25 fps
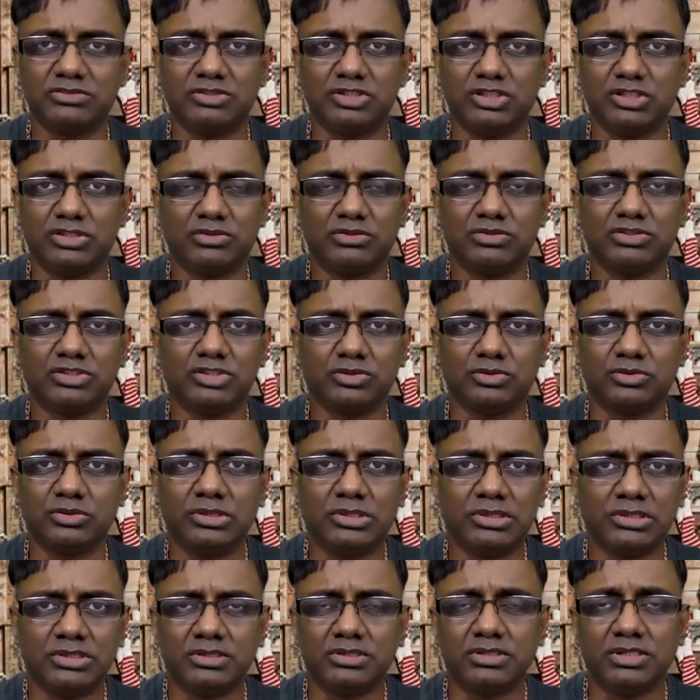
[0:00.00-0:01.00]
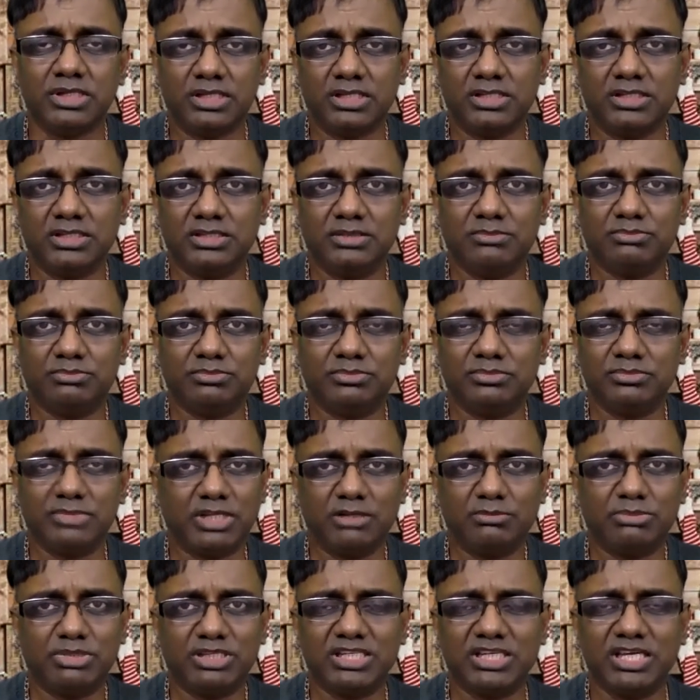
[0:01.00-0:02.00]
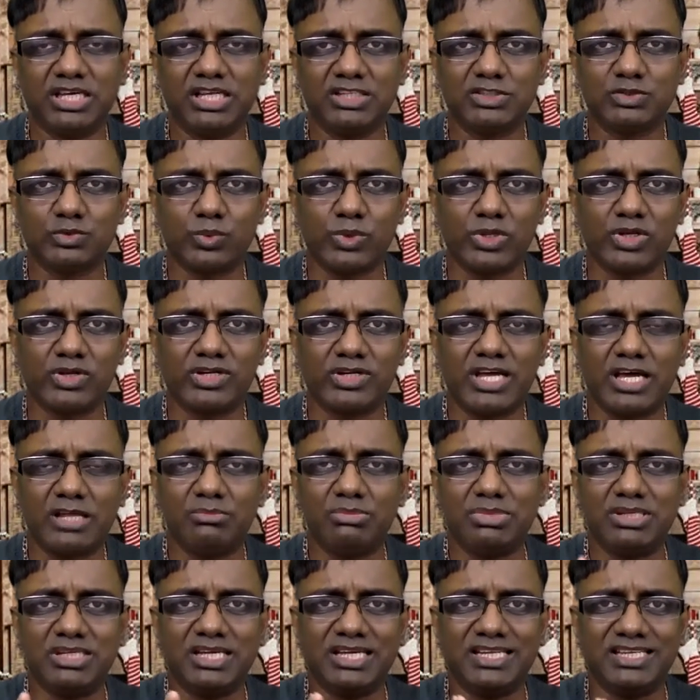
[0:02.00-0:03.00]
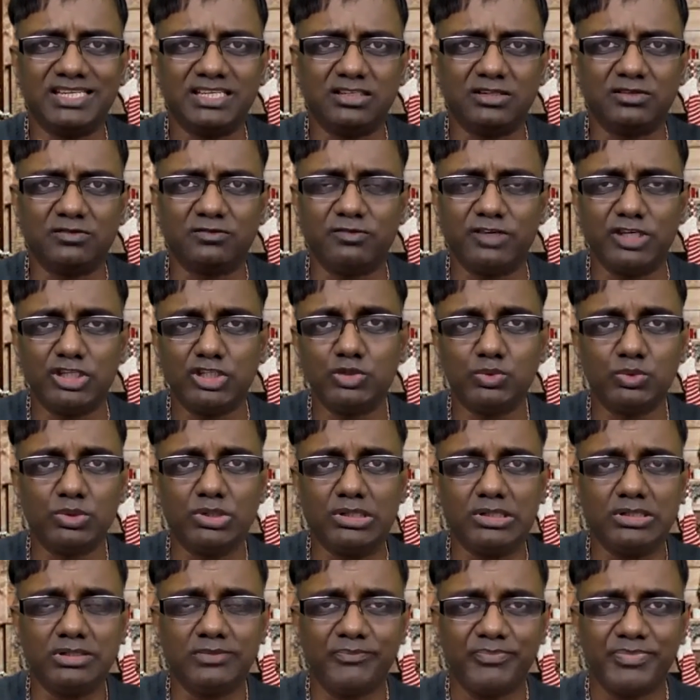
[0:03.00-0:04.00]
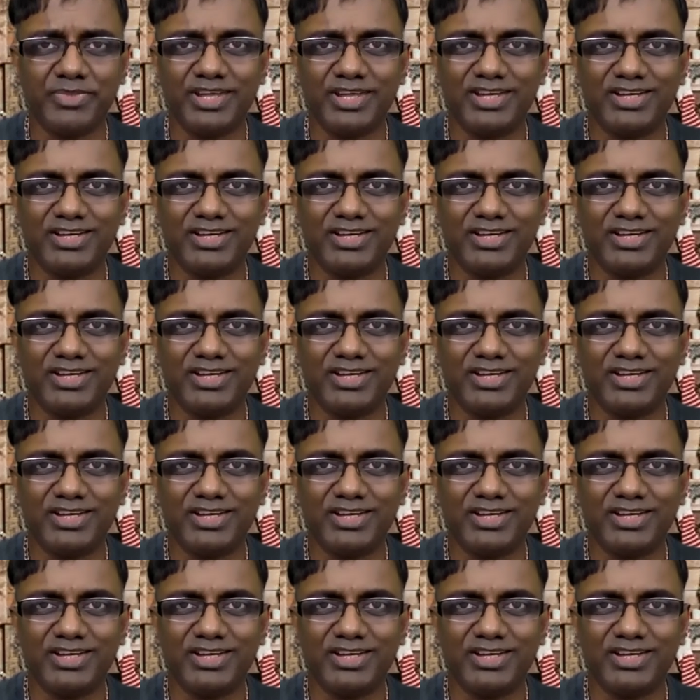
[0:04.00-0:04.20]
you know, to anybody else, whether that be an individual